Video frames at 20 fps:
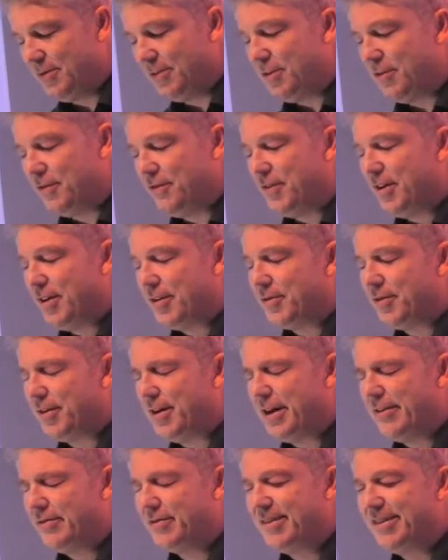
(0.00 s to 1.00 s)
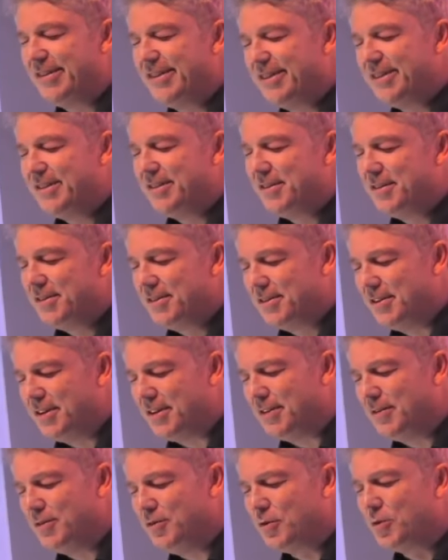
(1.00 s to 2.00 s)
Oh, Father in heaven,
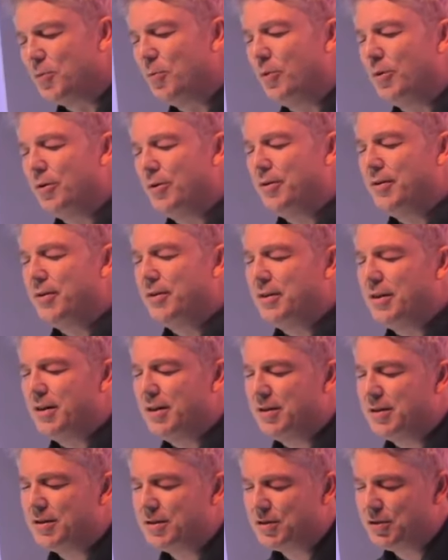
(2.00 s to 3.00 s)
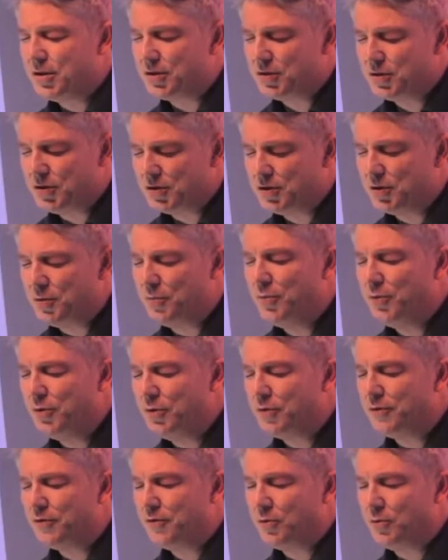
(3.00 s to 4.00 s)
your word is just such a
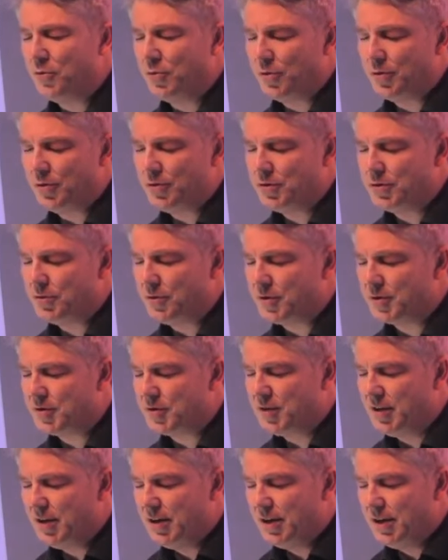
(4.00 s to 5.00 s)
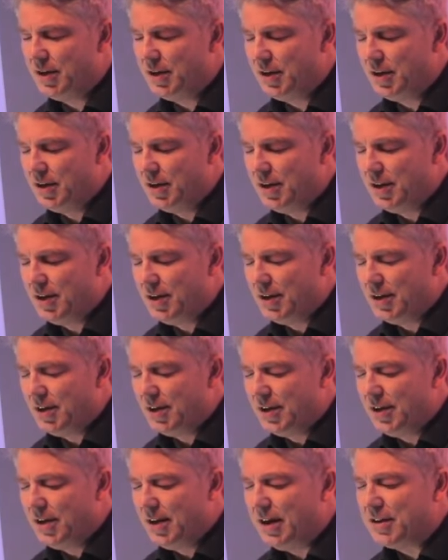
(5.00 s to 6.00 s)
beautiful word to us.
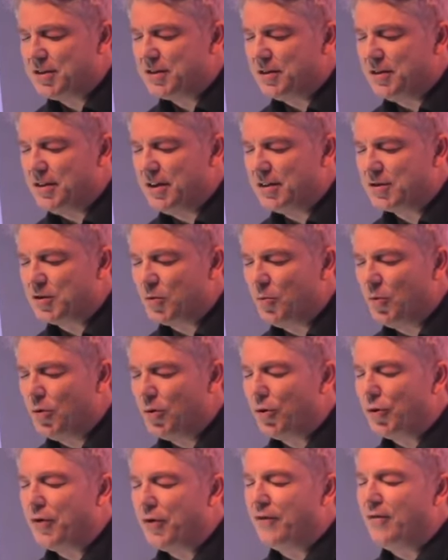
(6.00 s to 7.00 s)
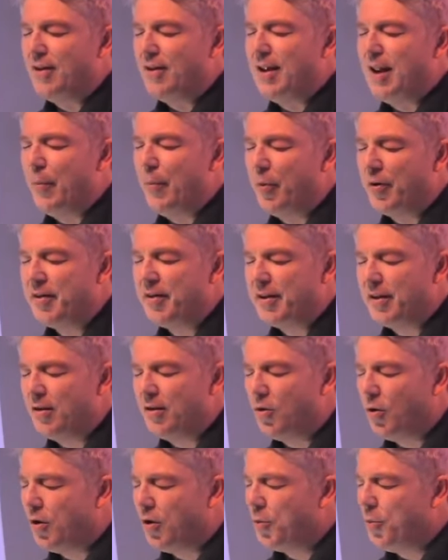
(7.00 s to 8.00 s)
It's a word of liberty.
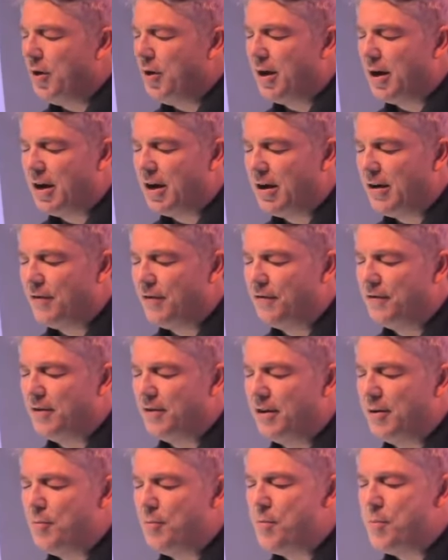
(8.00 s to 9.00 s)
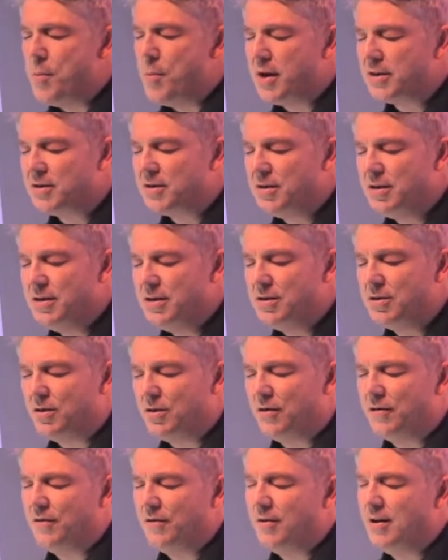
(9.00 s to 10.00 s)
Lord, we have a message
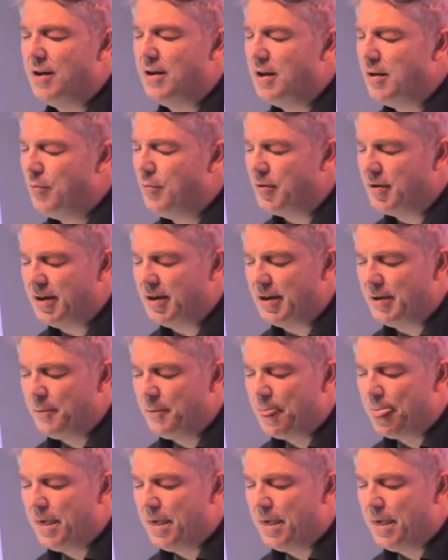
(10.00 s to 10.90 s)
of liberty.